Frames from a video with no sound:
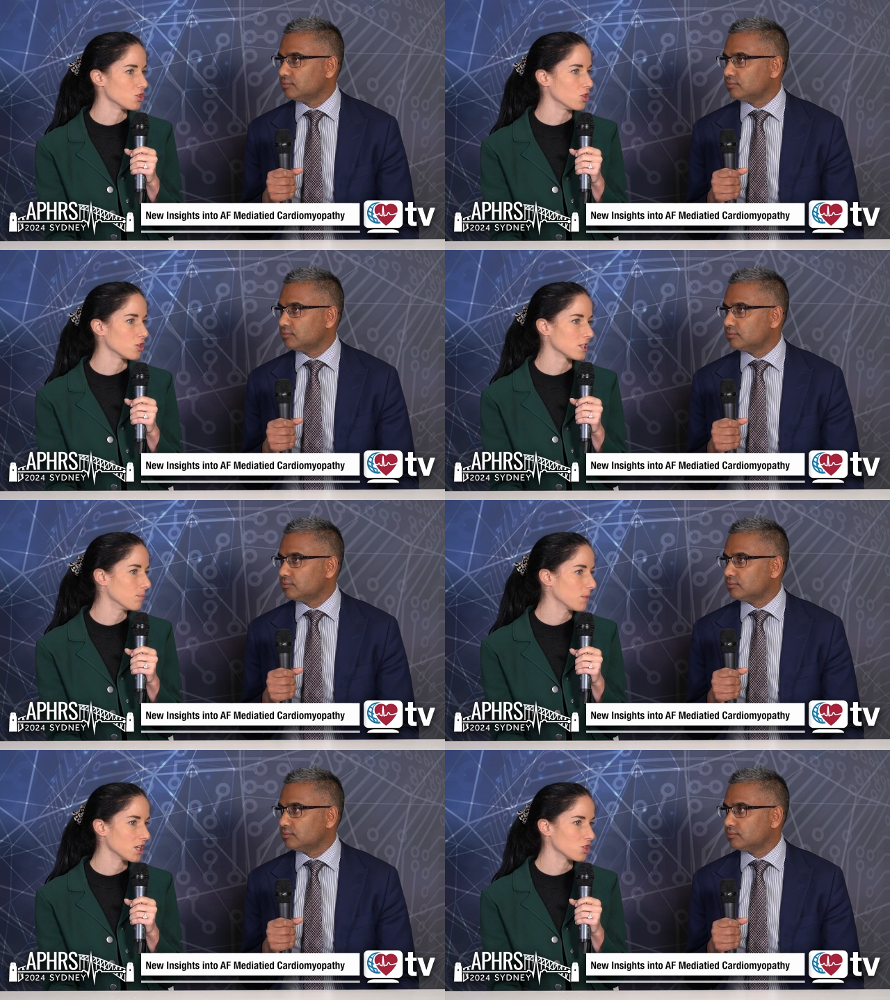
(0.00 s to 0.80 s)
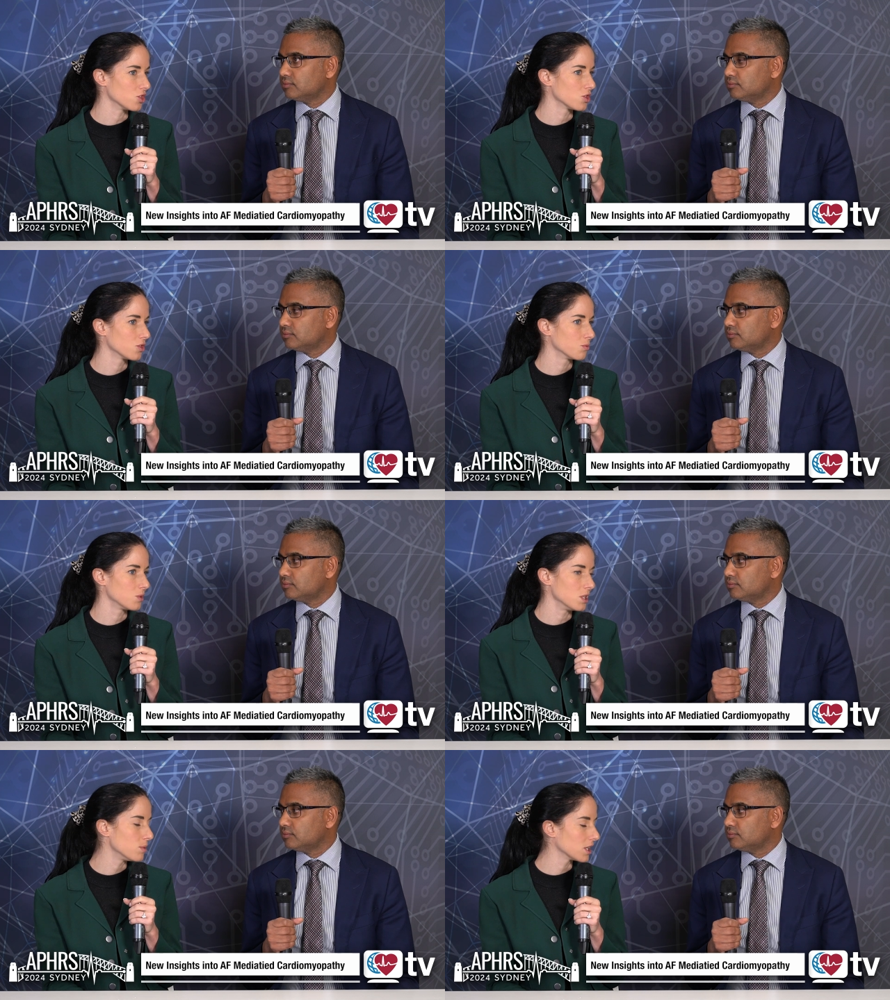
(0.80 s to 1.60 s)
Speaker 1: You know, some patients
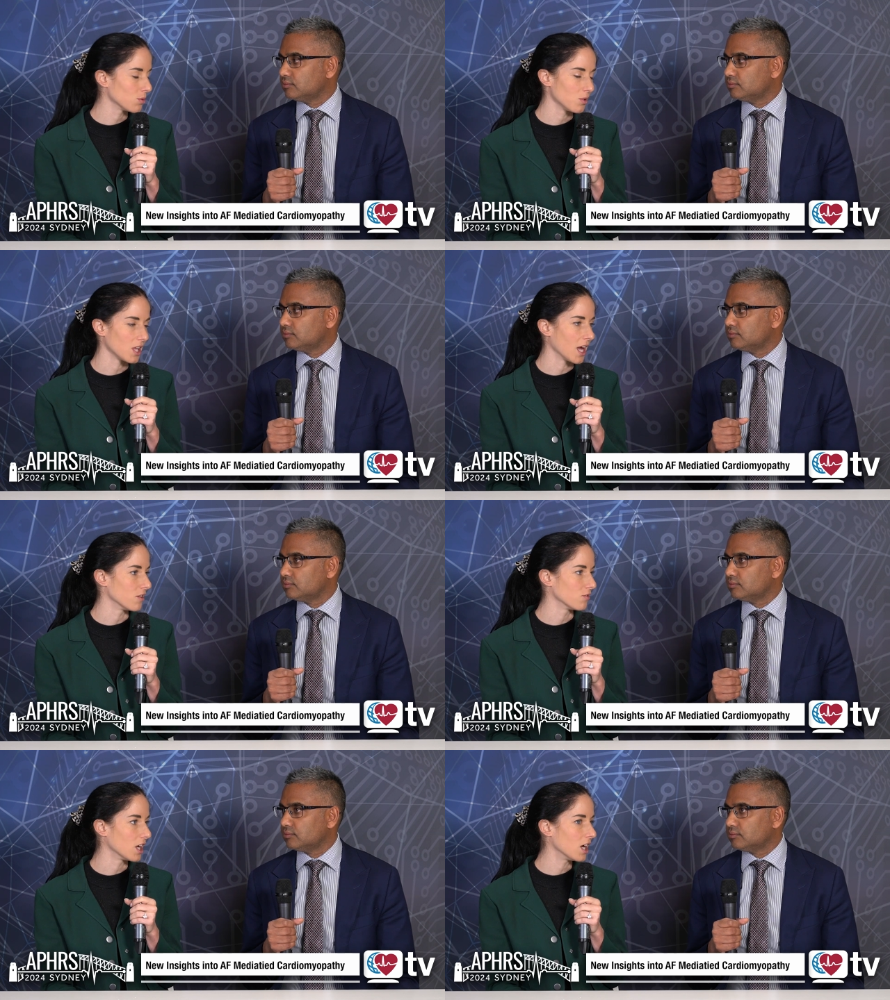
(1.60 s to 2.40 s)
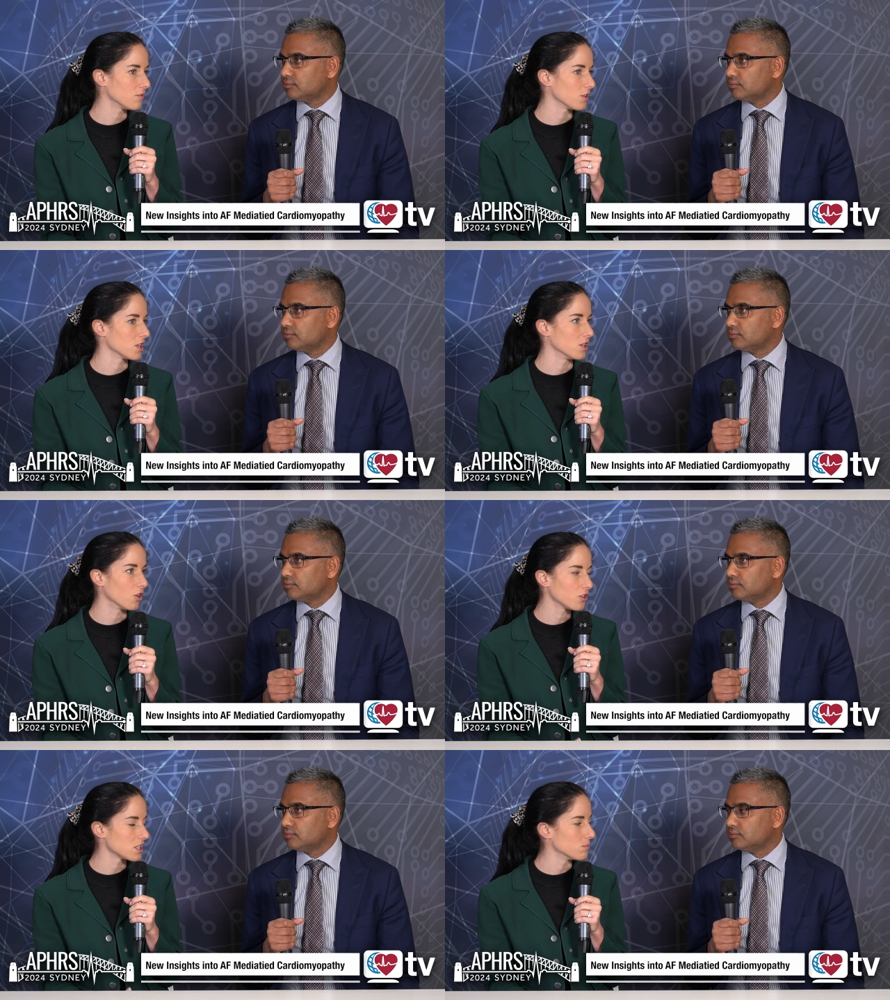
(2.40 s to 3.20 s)
typically with AF and heart failure, they're
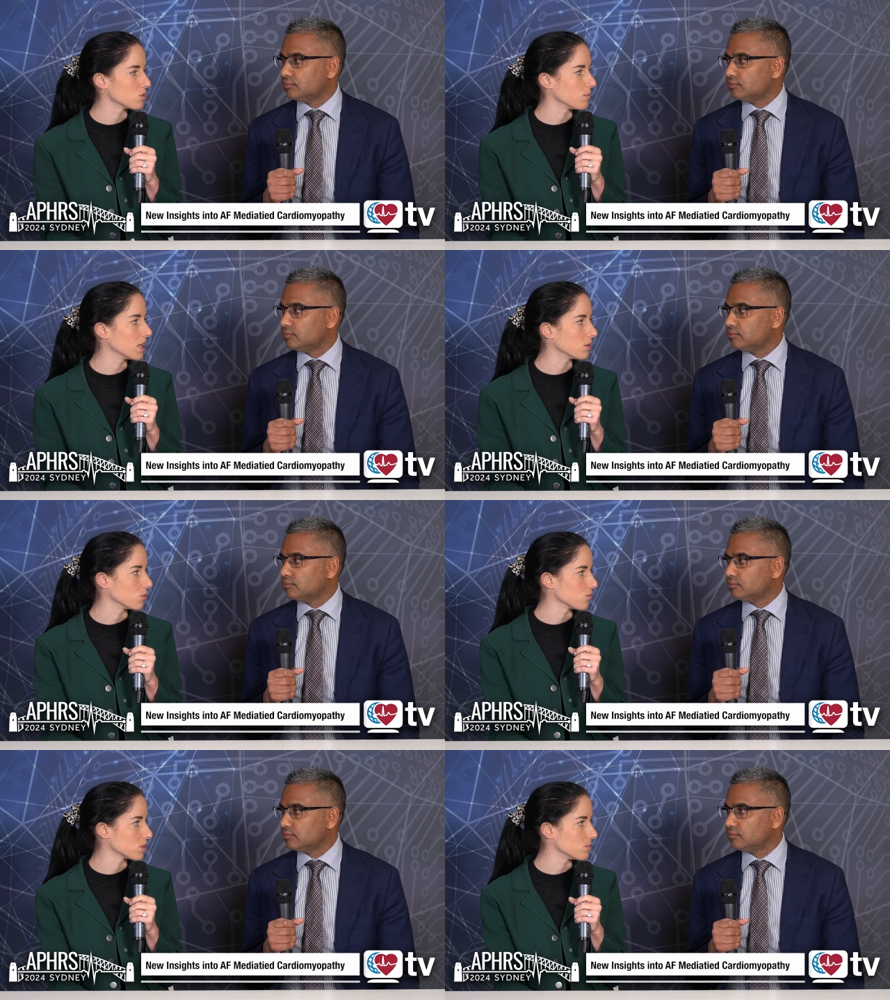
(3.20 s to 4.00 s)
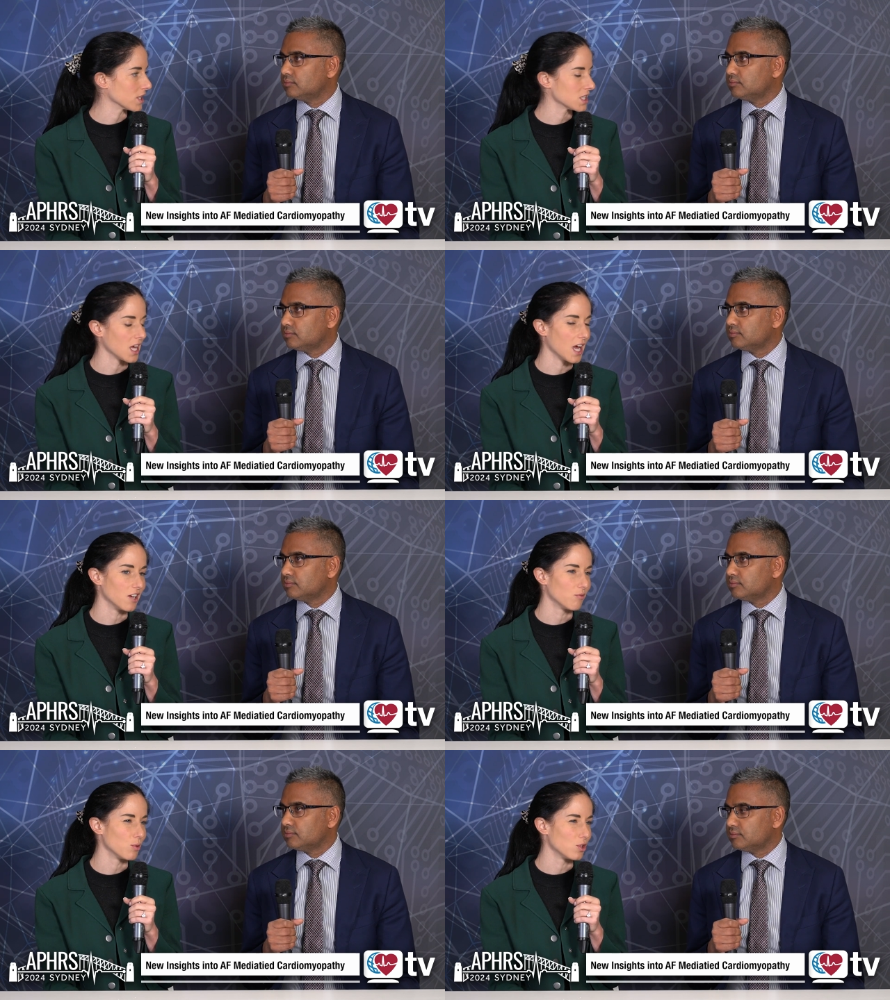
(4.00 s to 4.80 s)
not symptomatic with respect to the
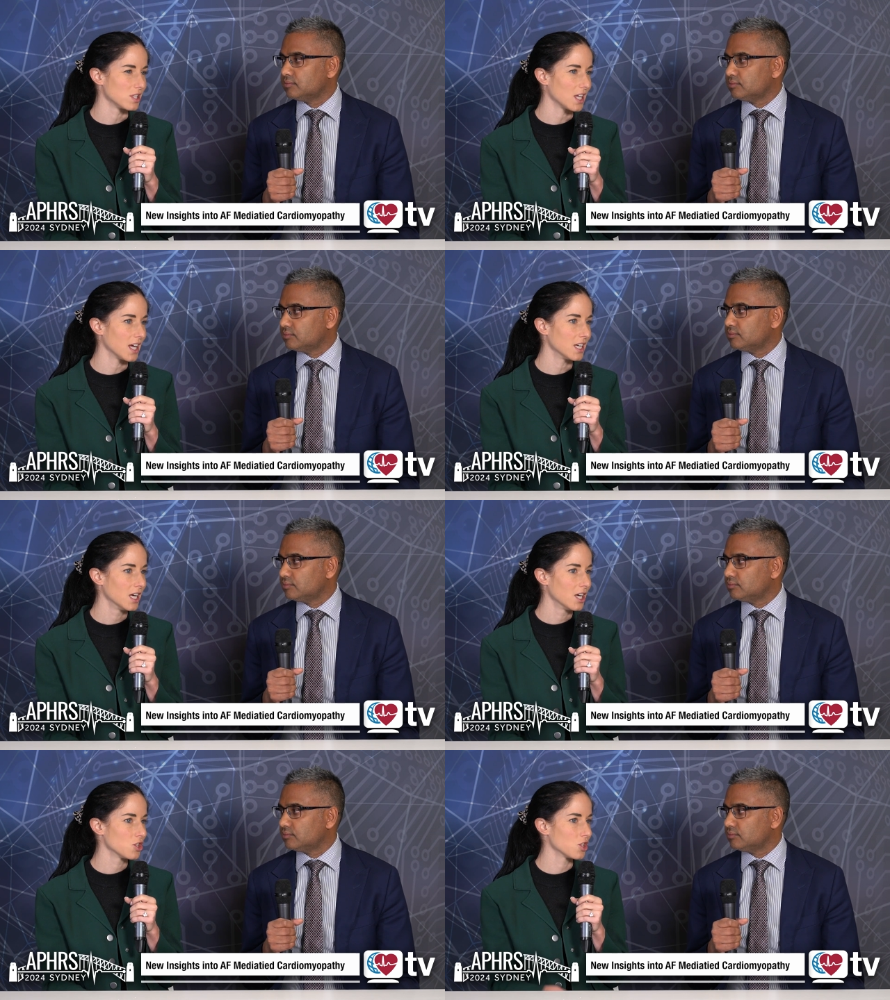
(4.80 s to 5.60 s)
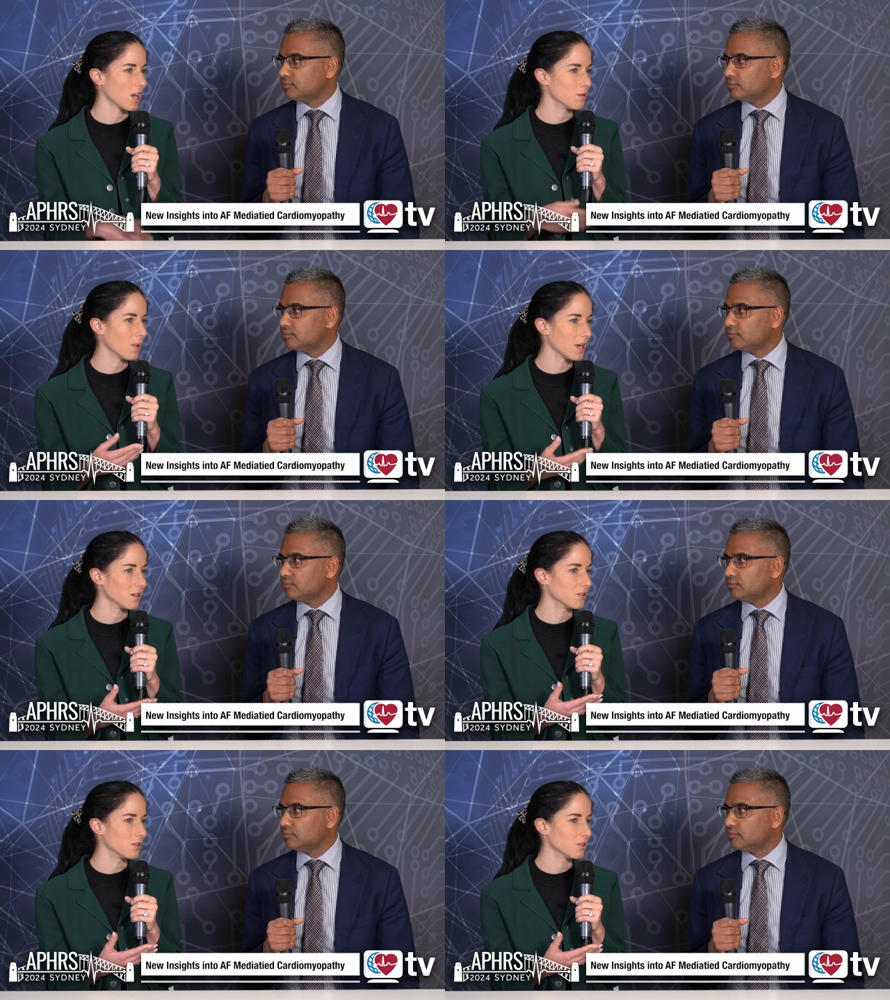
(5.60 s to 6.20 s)
AF per se, so they may